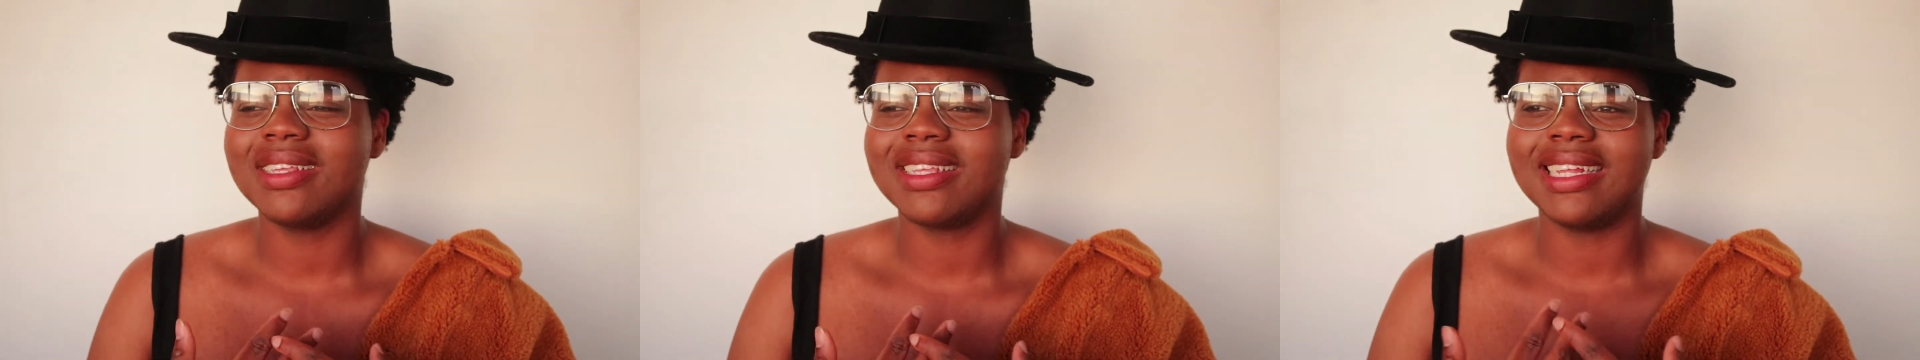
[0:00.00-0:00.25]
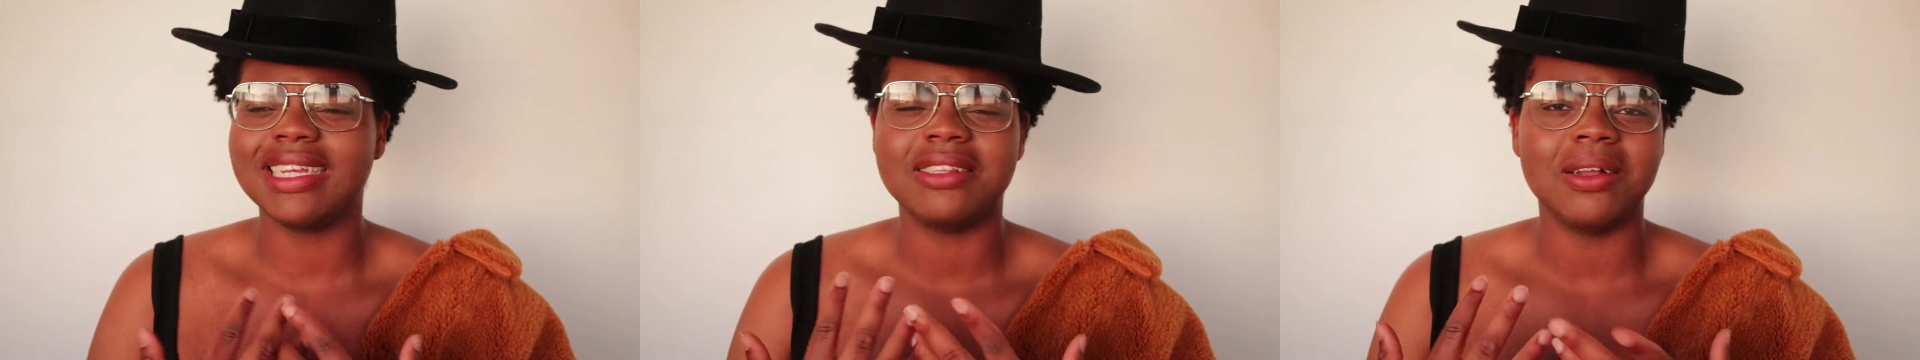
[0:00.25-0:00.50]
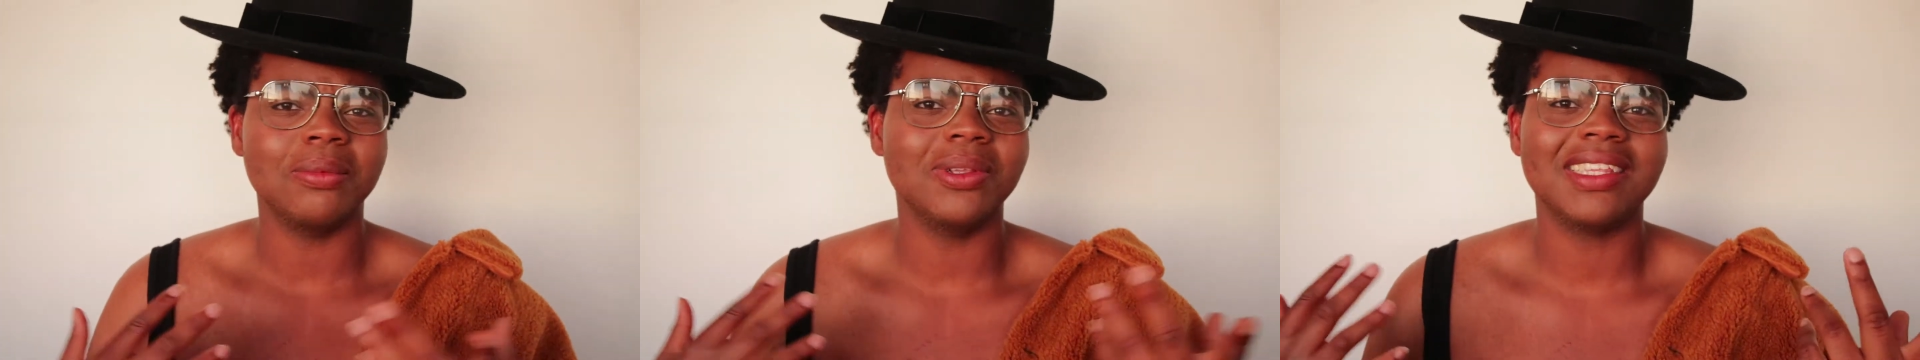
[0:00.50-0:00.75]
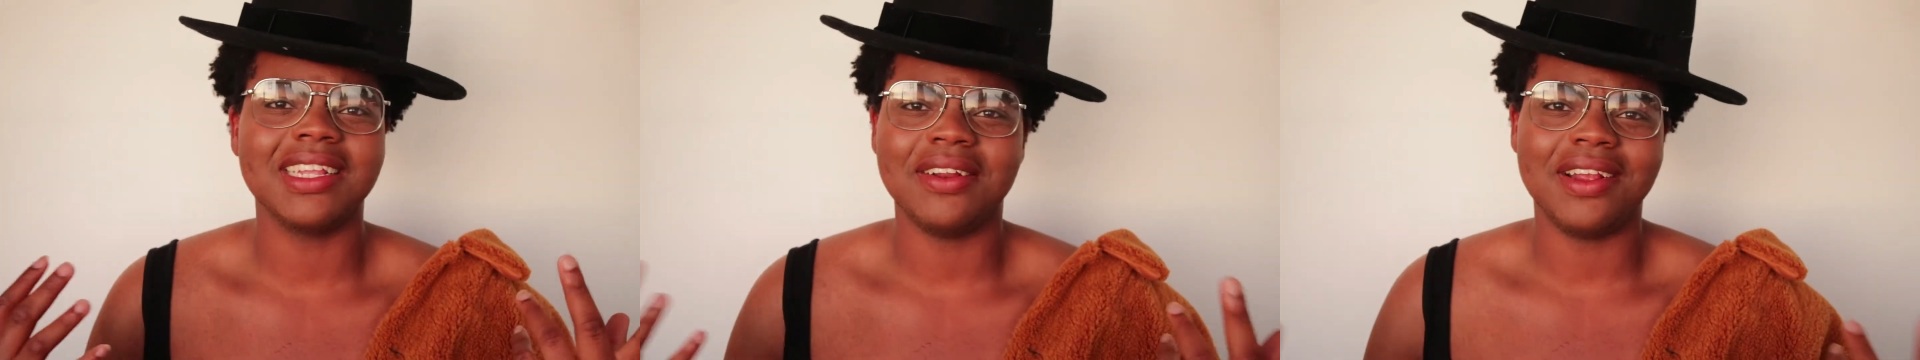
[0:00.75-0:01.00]
like double
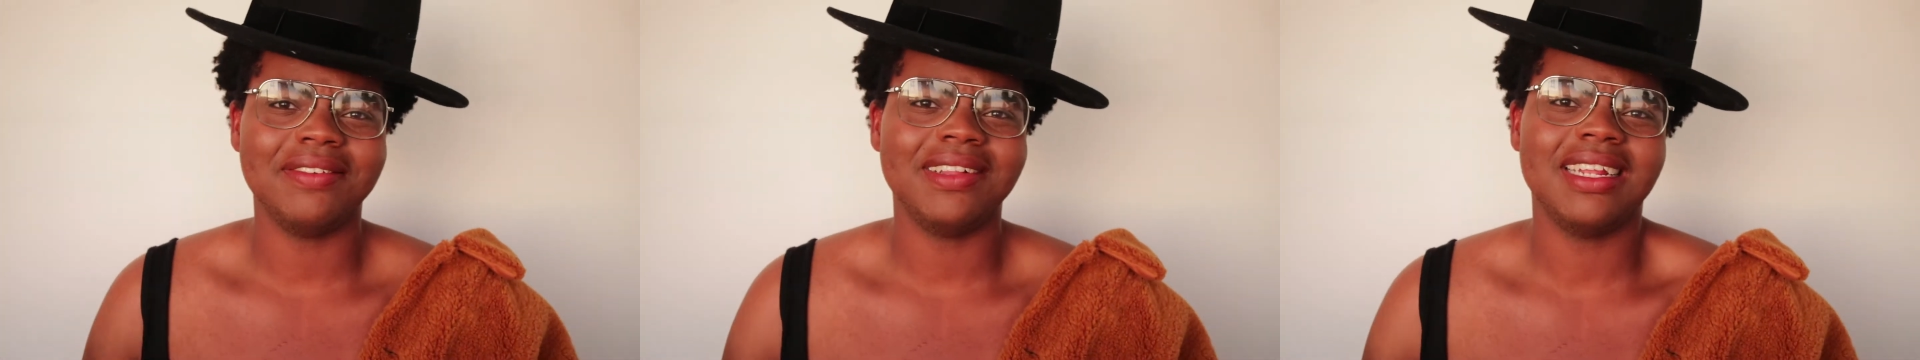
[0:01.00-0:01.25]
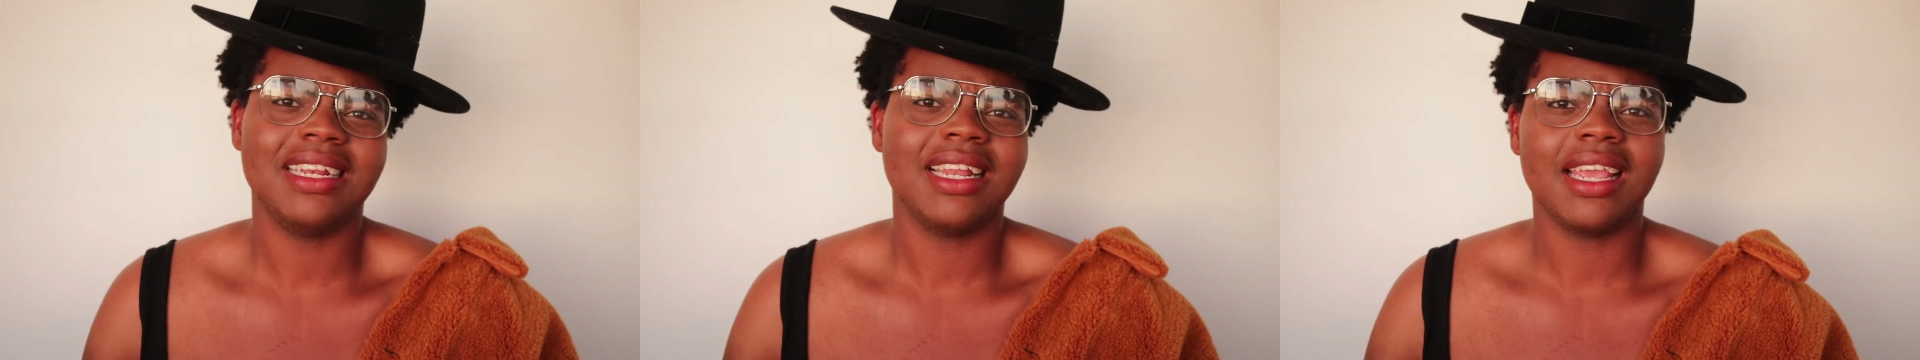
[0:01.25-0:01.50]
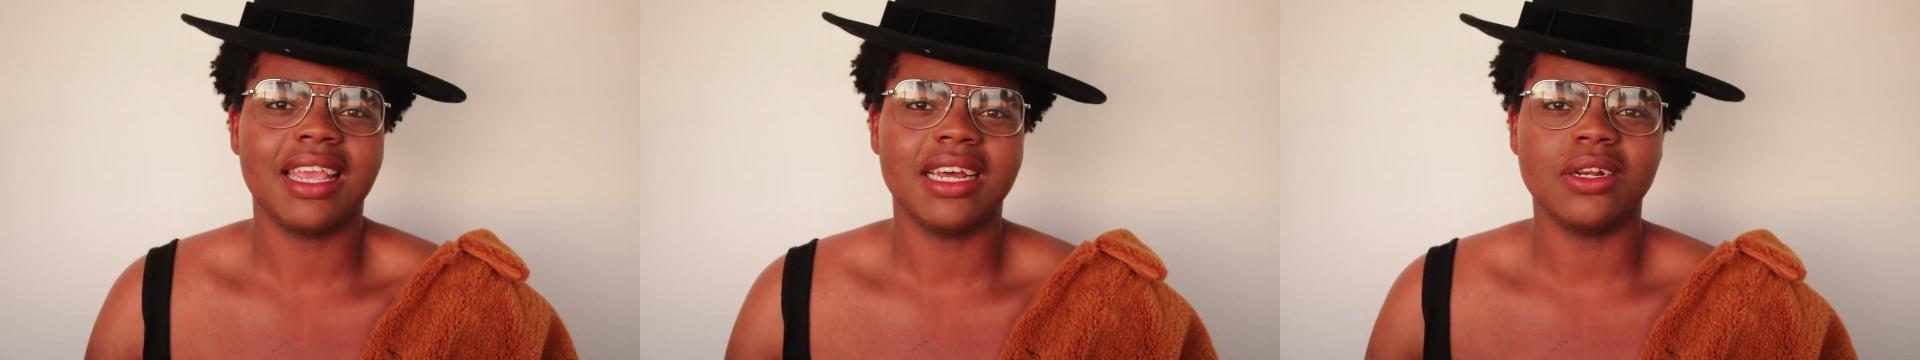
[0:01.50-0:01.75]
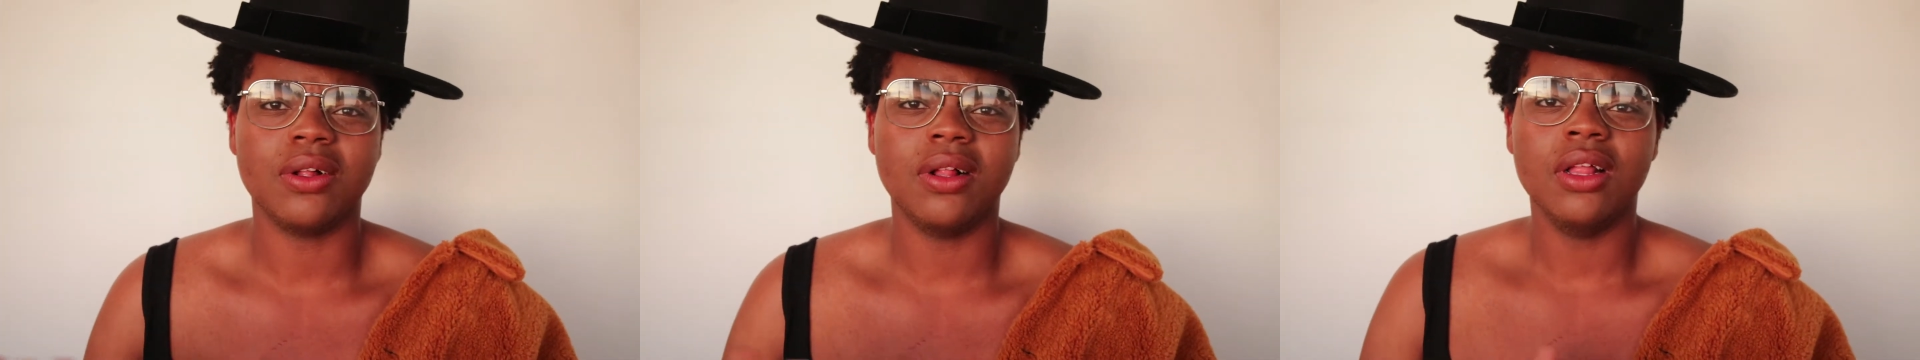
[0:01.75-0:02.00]
shit. I didn't like it
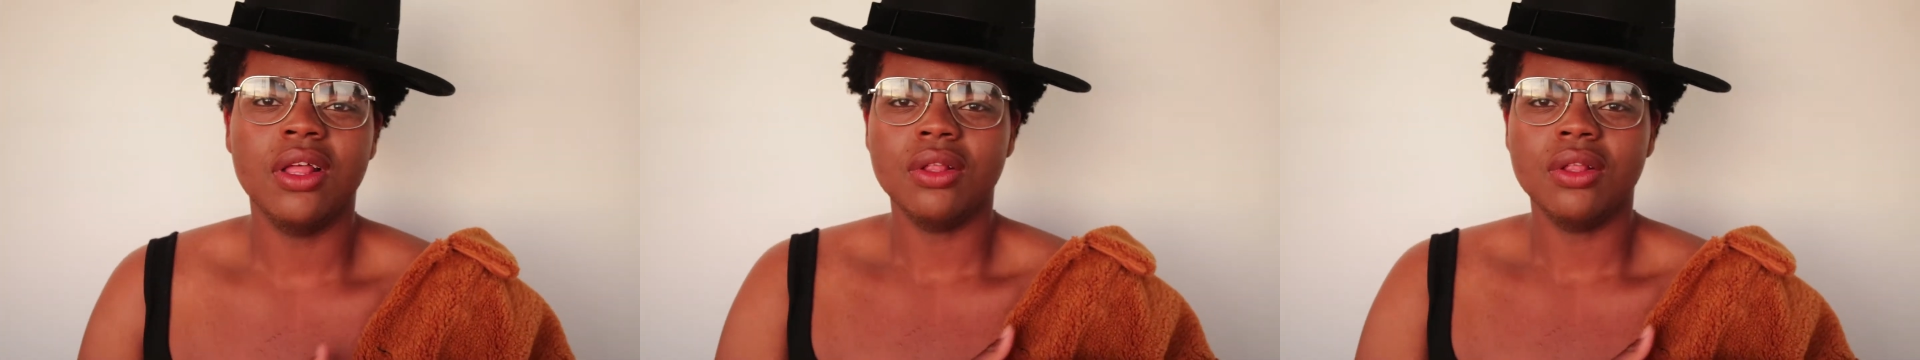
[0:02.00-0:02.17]
at all.